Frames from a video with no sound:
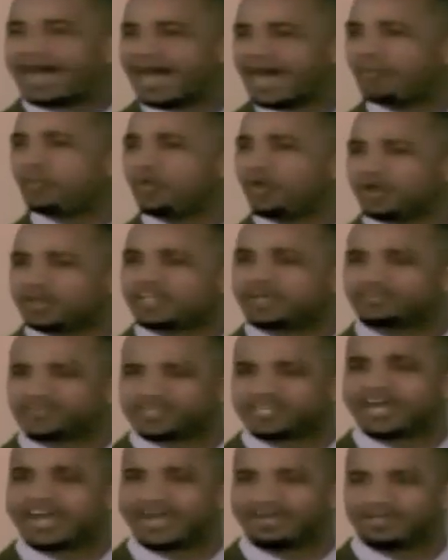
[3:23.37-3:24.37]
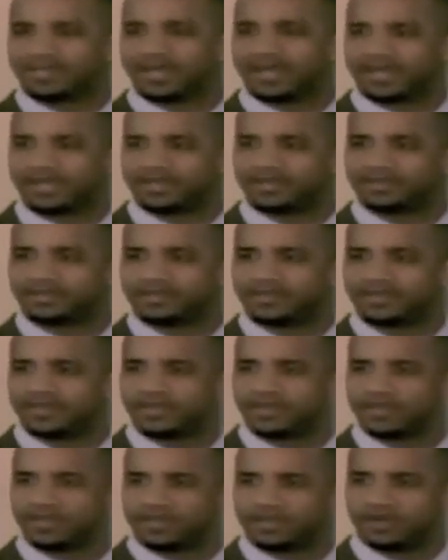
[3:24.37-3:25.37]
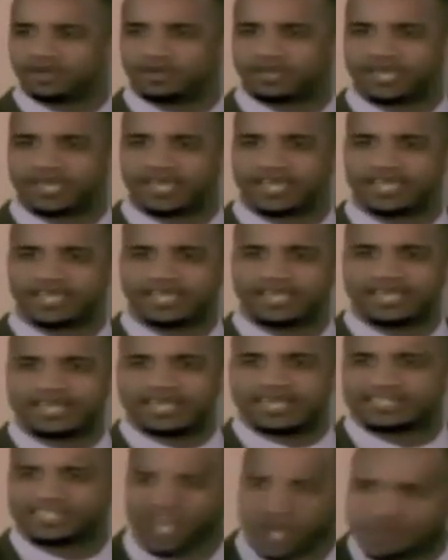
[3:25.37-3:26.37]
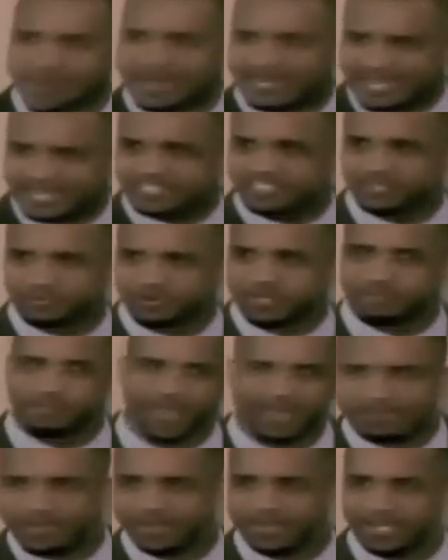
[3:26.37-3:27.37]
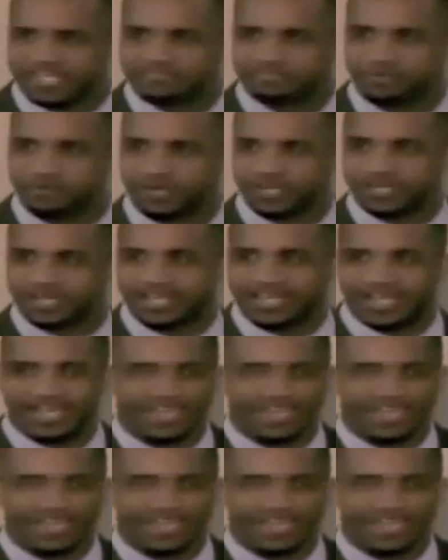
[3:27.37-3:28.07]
I'm walking up the timeline. Okay? Tell my next story, make my next point.